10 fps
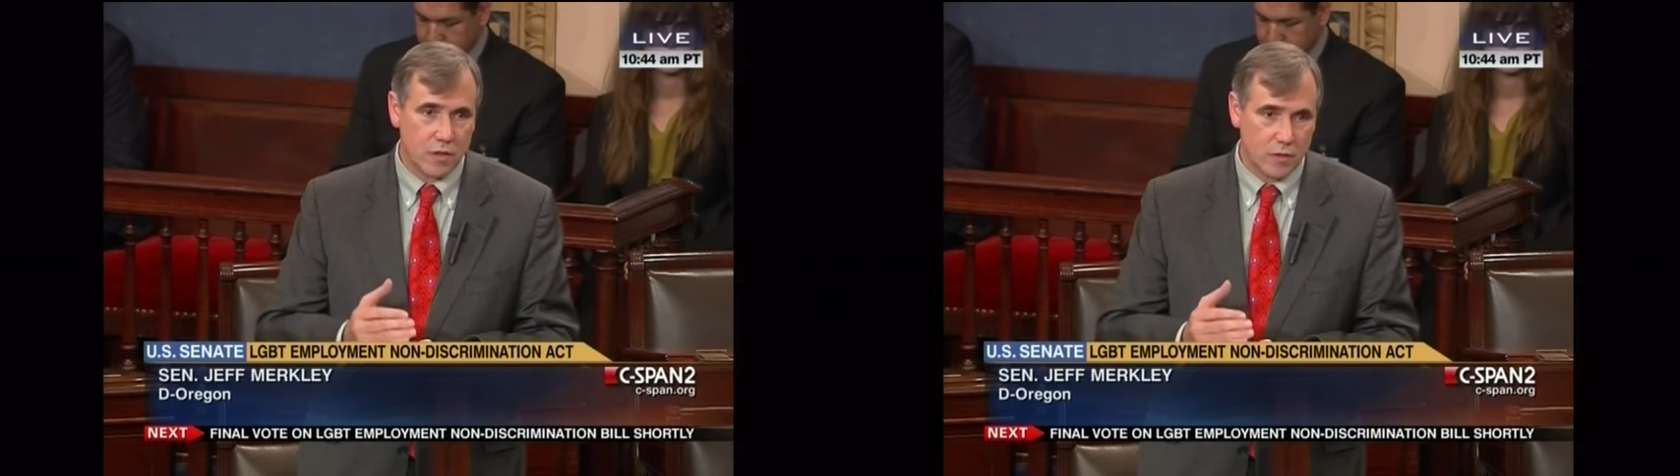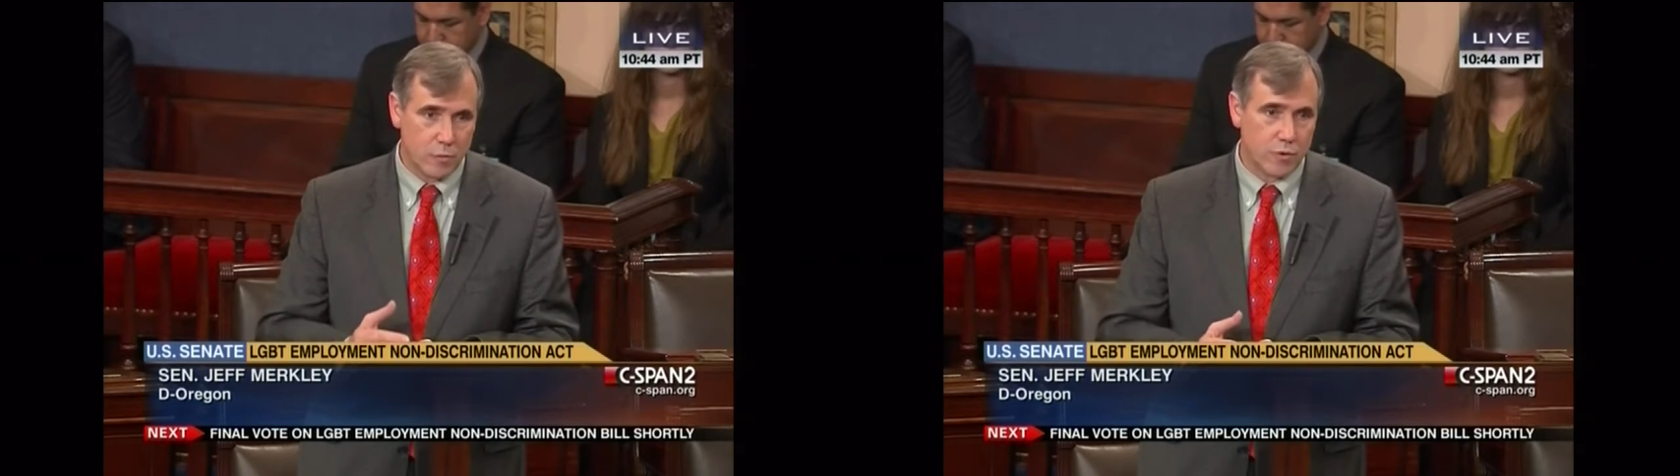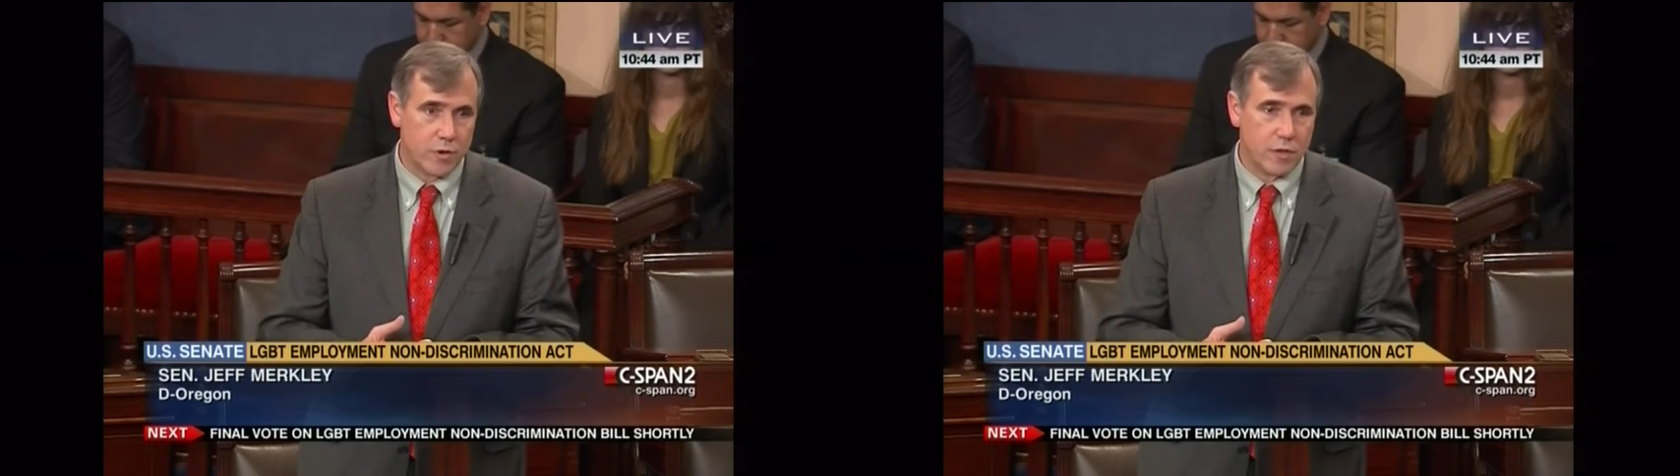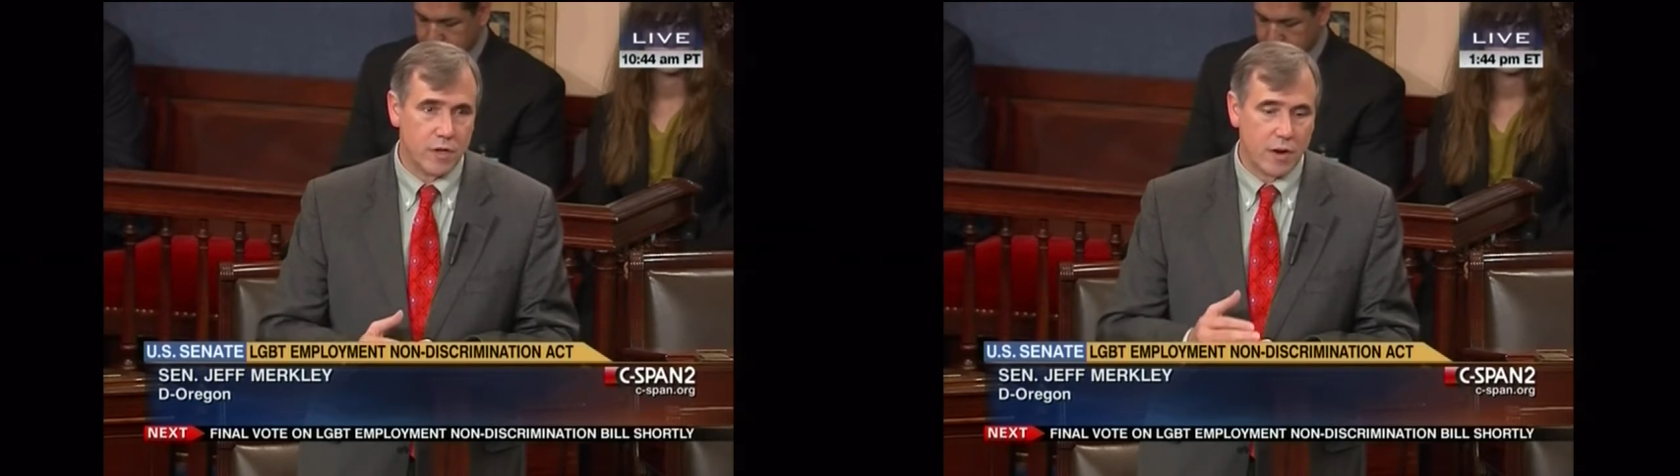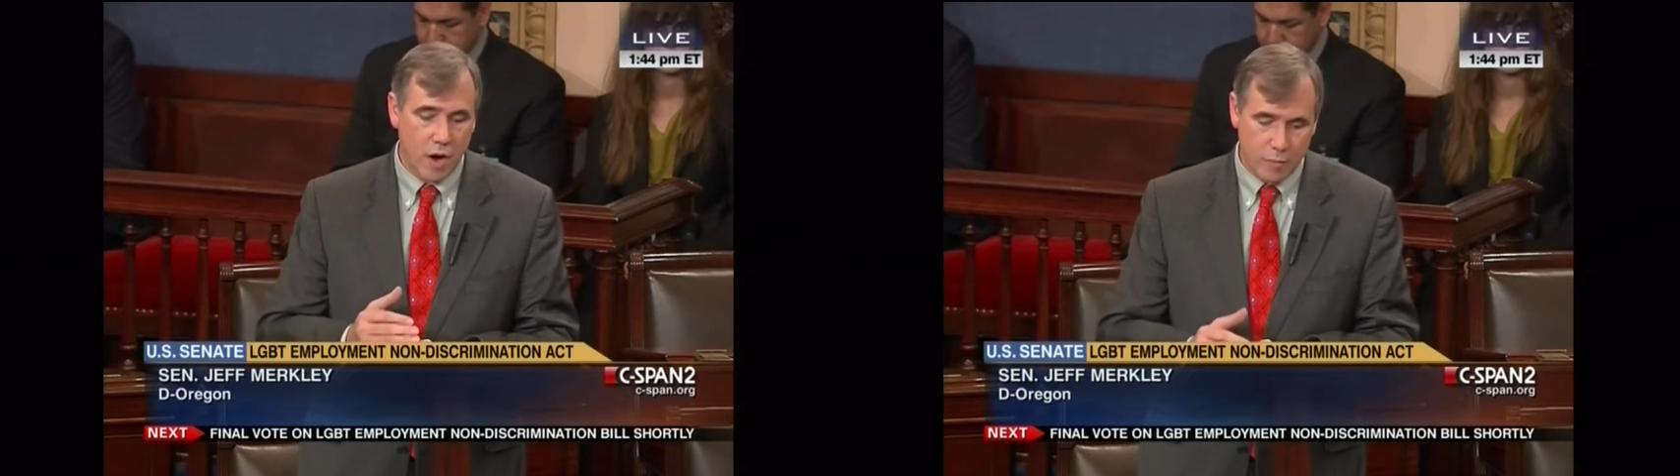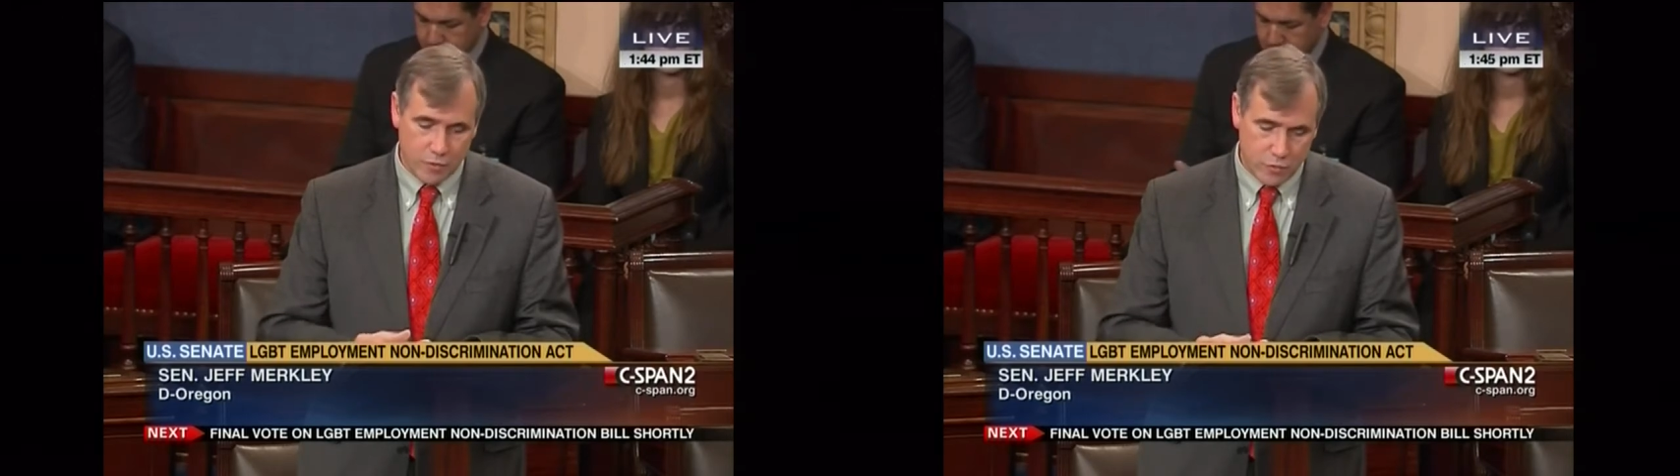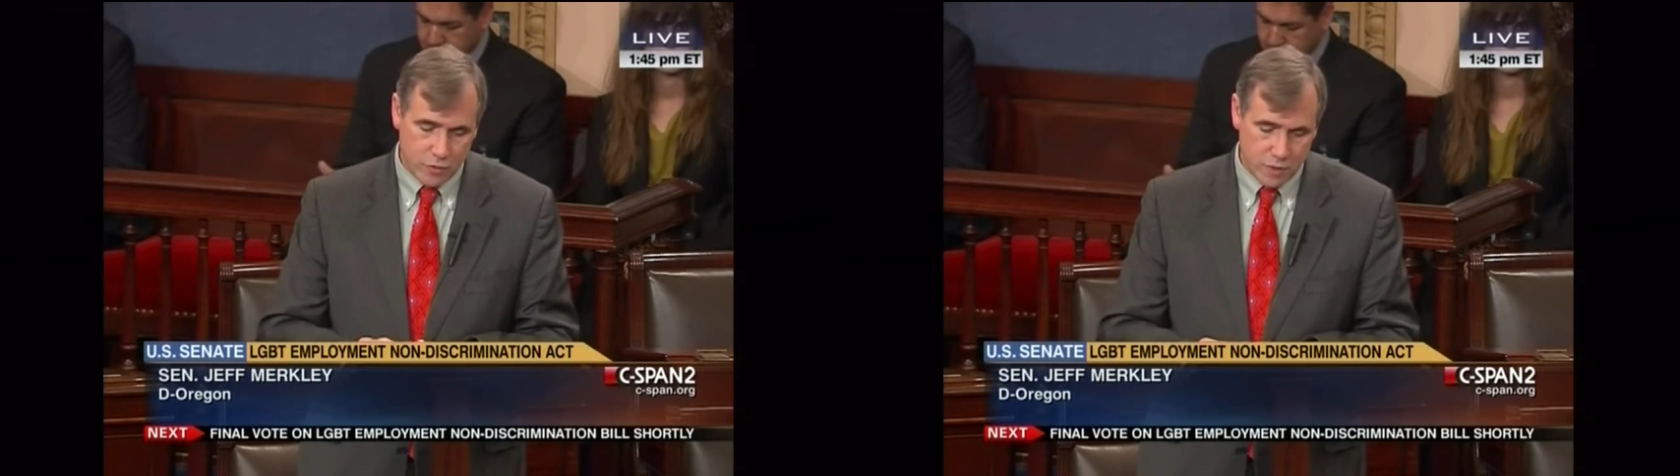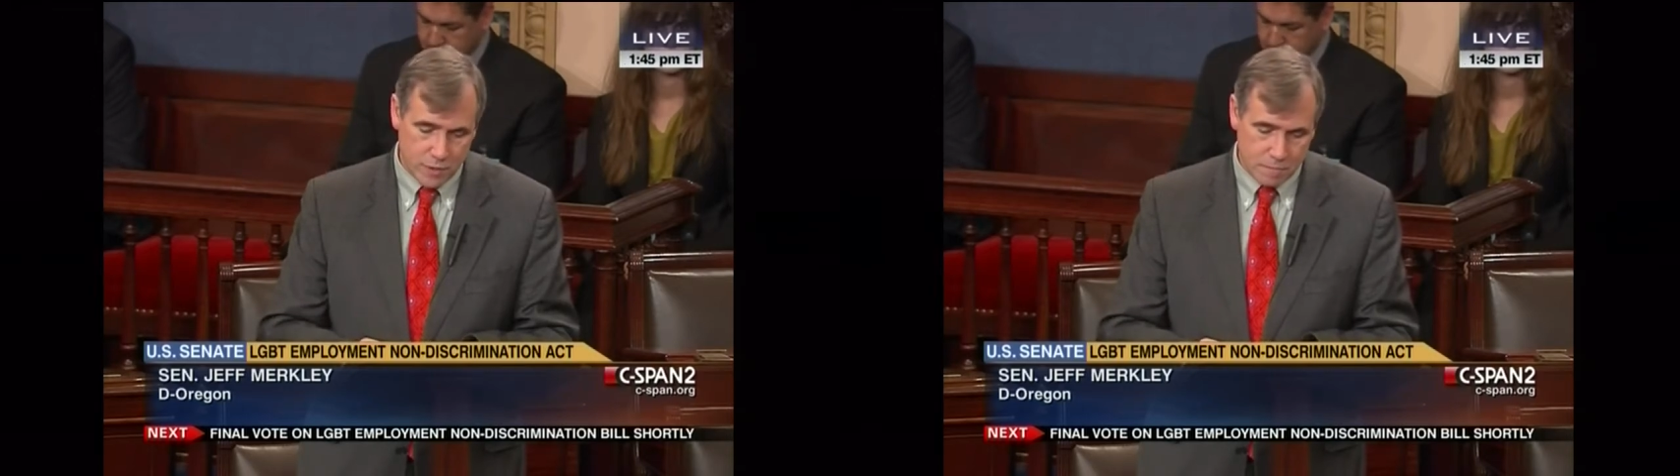liberty and opportunity.